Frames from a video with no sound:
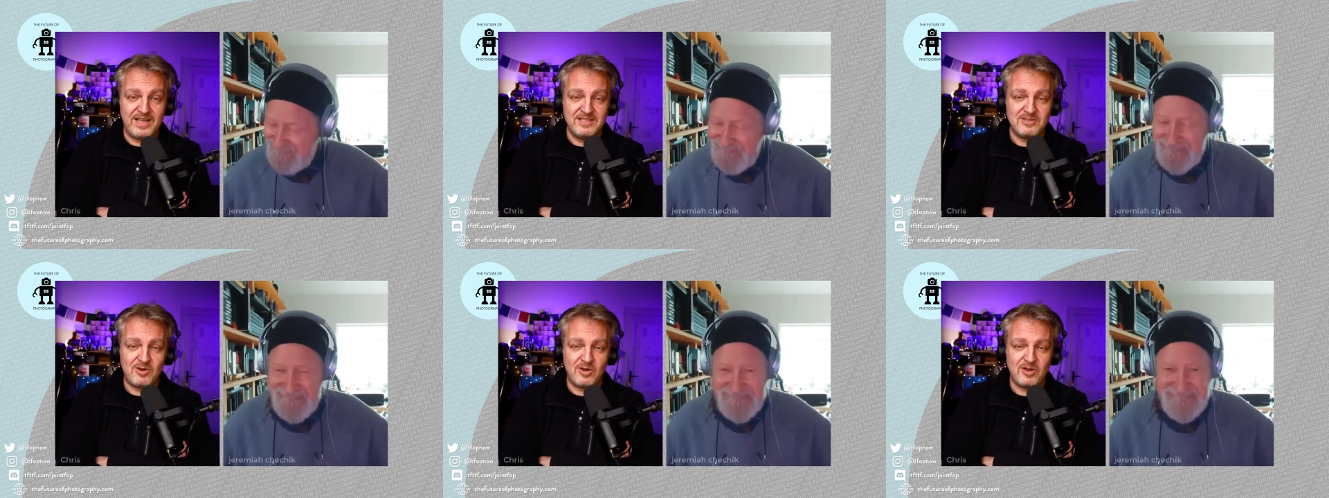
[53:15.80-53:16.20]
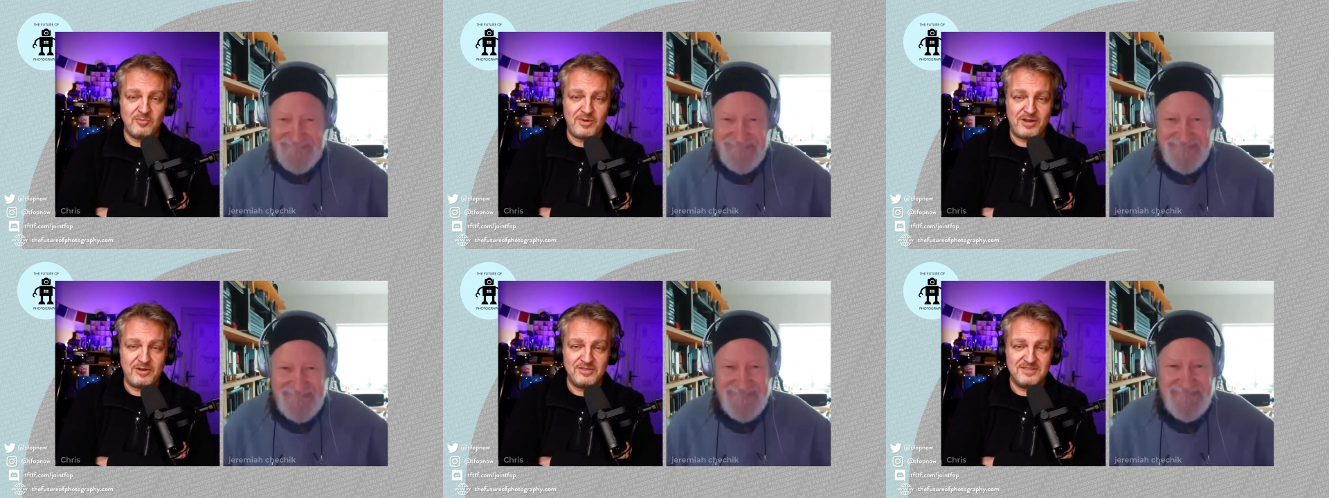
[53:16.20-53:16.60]
Speaker 1: I talk
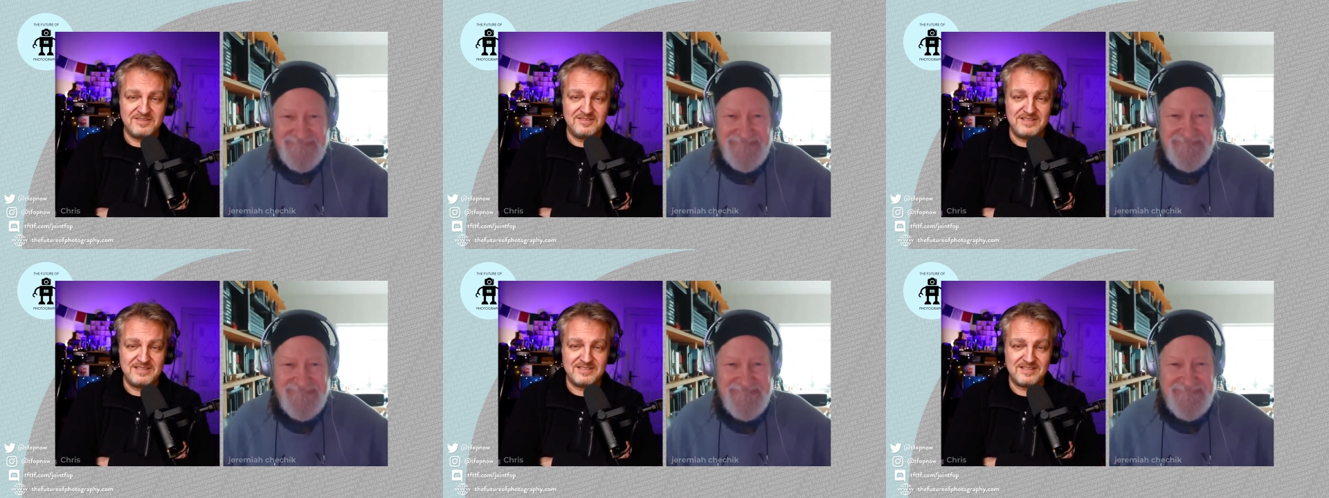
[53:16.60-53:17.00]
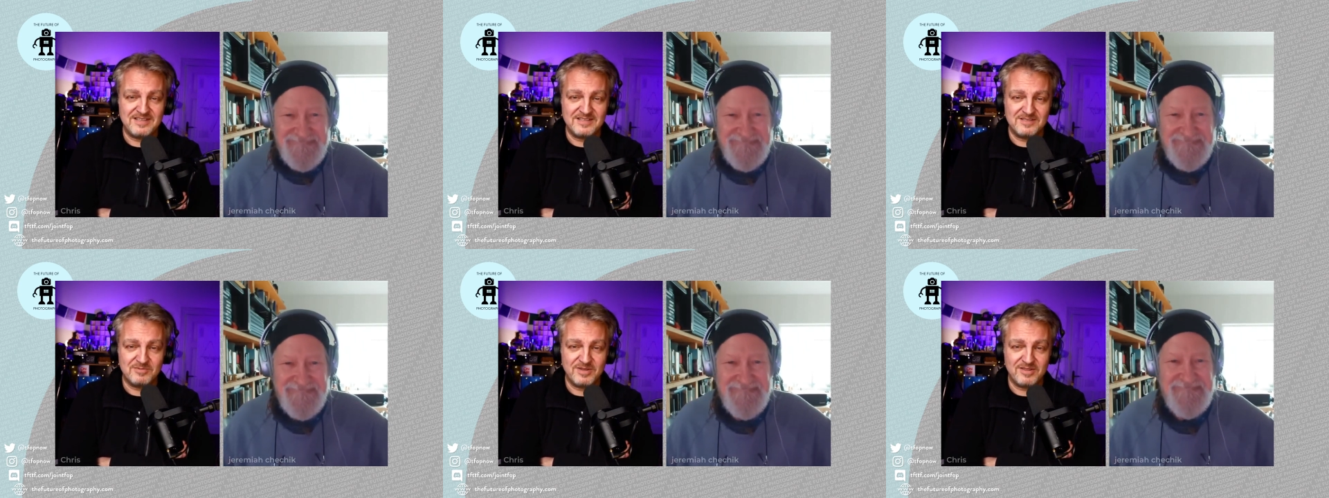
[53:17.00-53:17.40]
about these
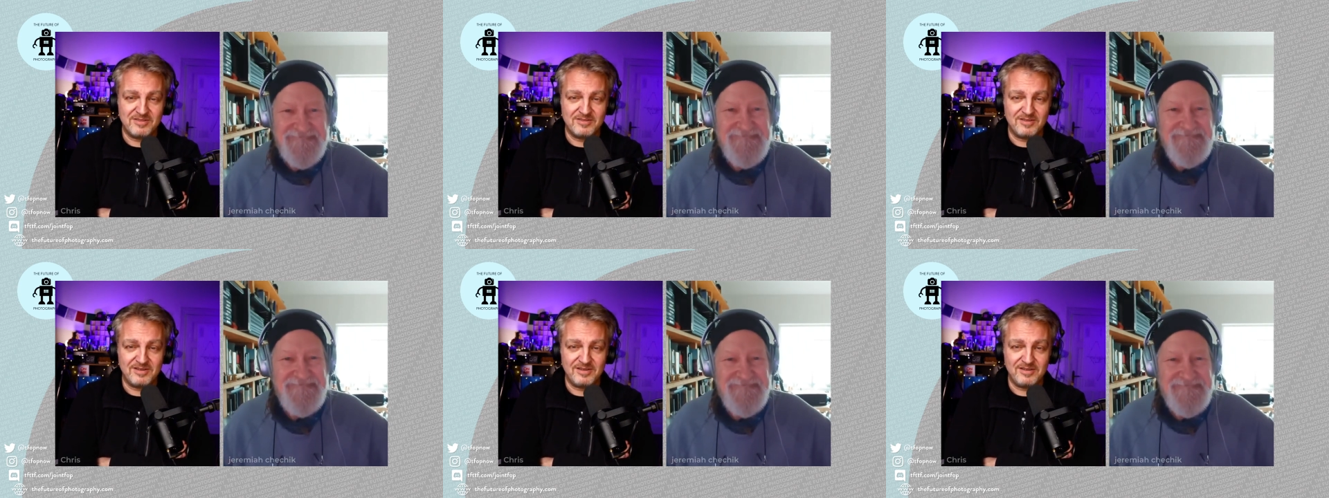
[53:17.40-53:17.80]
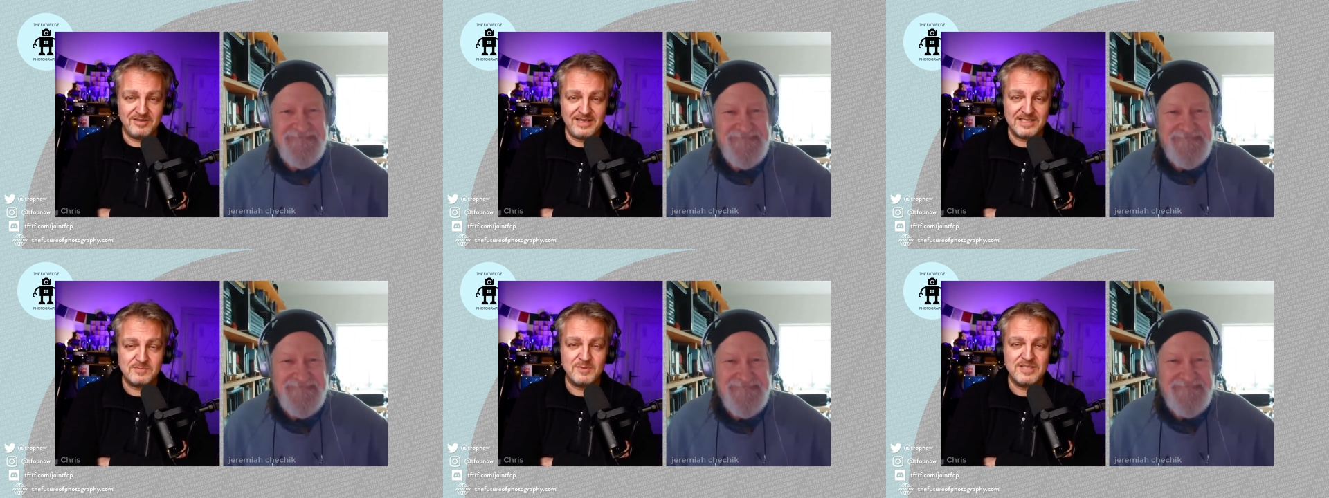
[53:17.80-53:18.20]
things with uh,
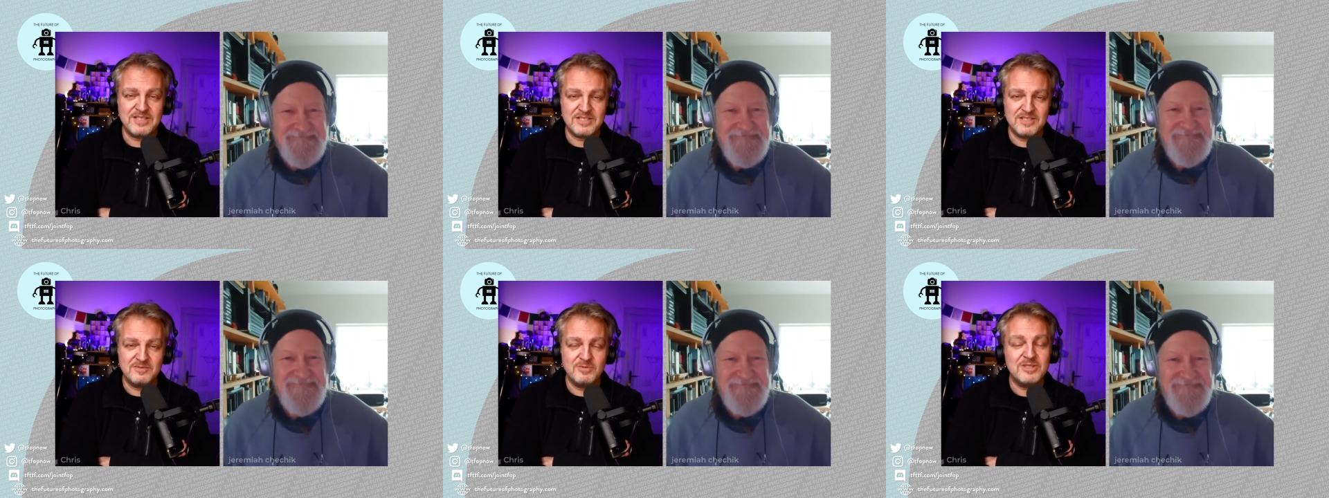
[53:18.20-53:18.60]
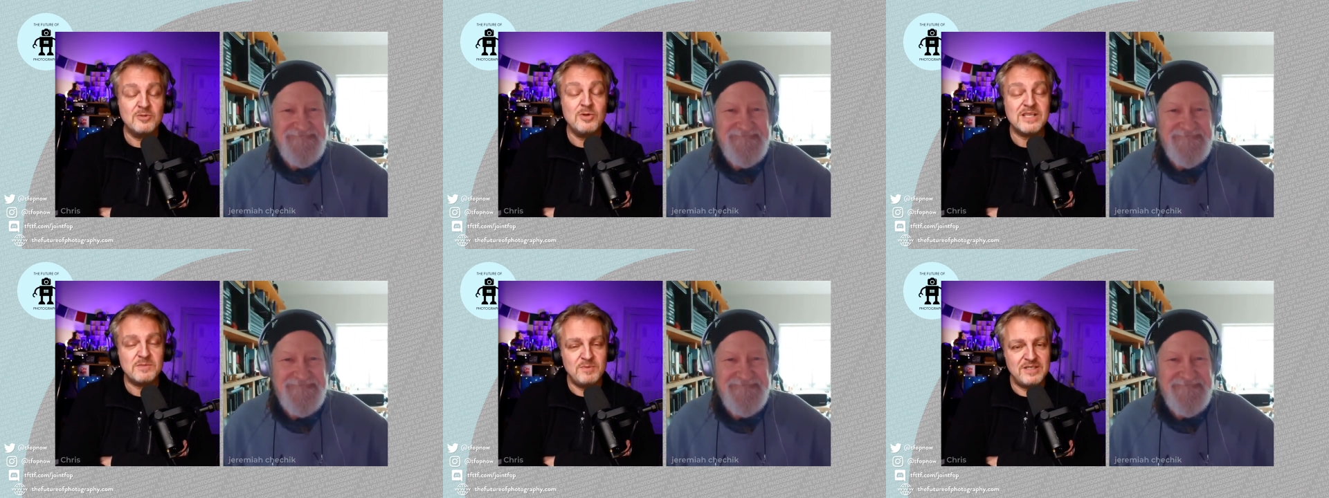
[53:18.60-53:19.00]
an expedition with
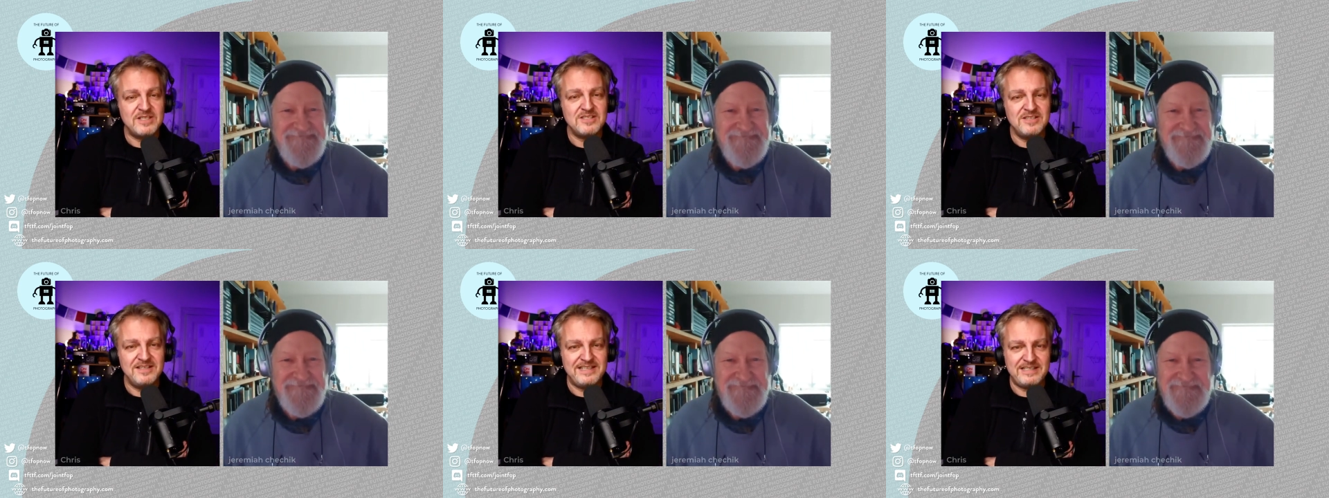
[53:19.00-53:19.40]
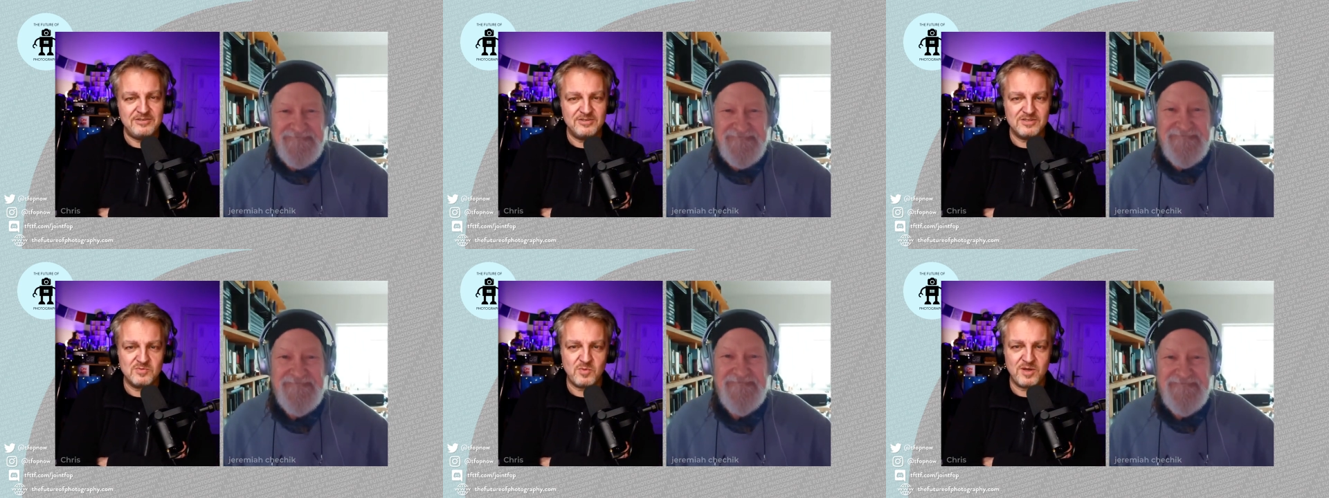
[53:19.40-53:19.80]
two expedition
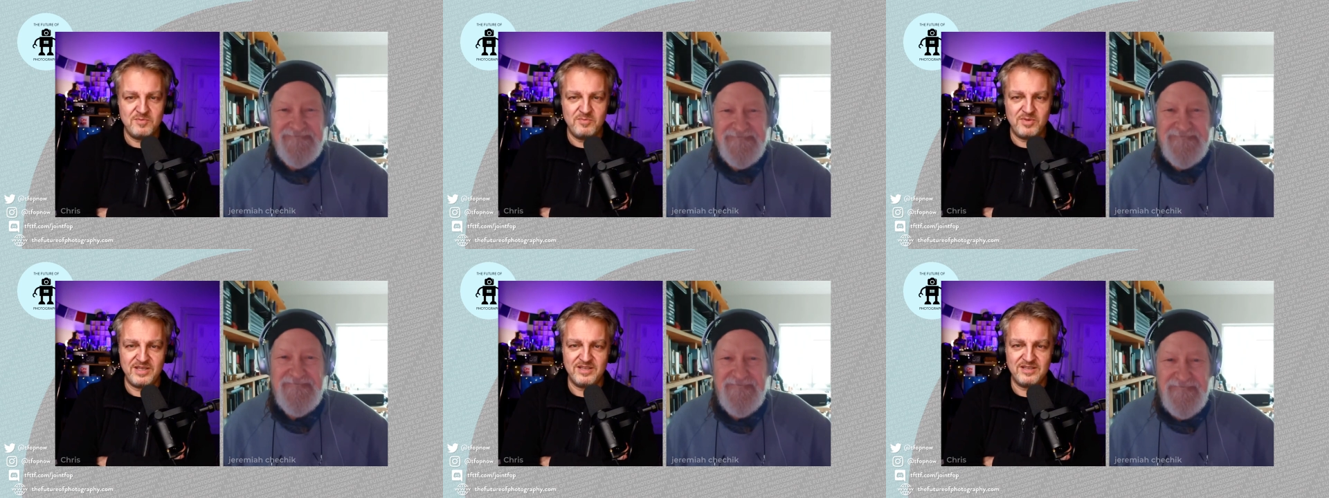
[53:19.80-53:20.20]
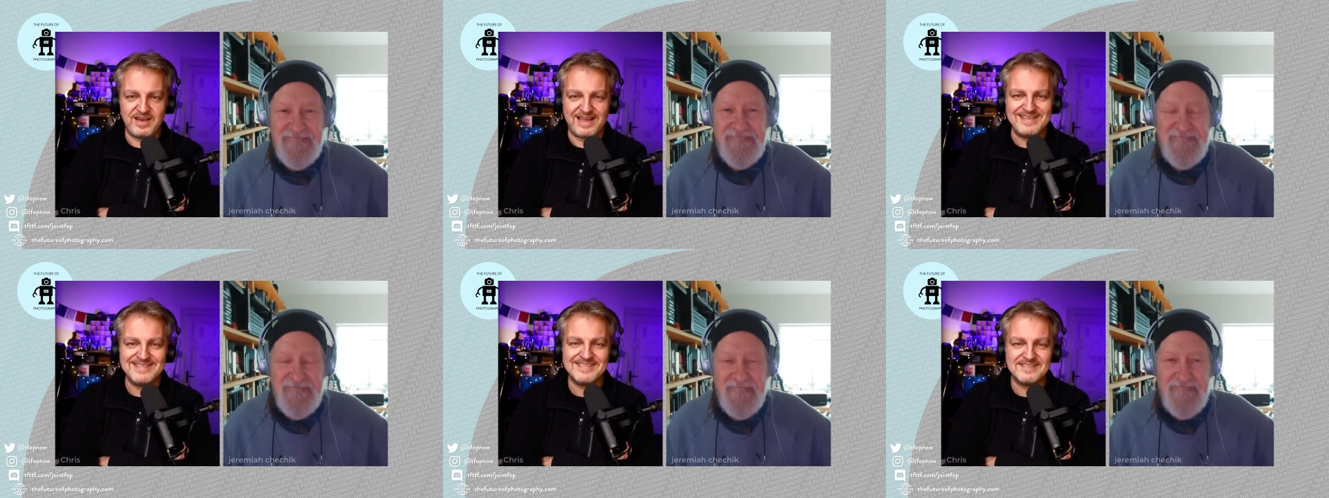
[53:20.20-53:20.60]
leaders, one being an
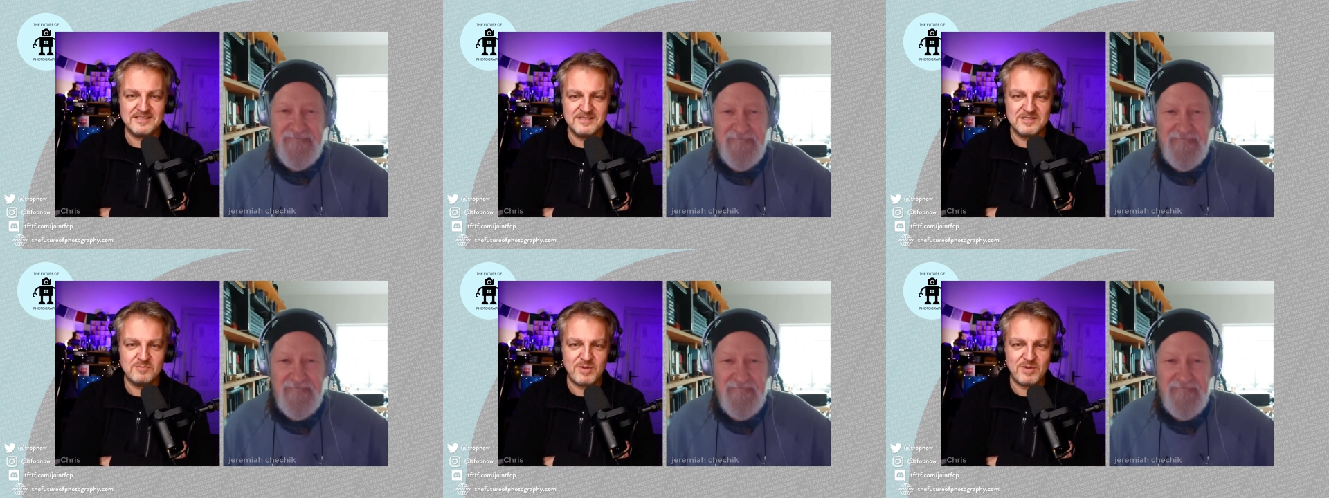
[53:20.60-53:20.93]
ice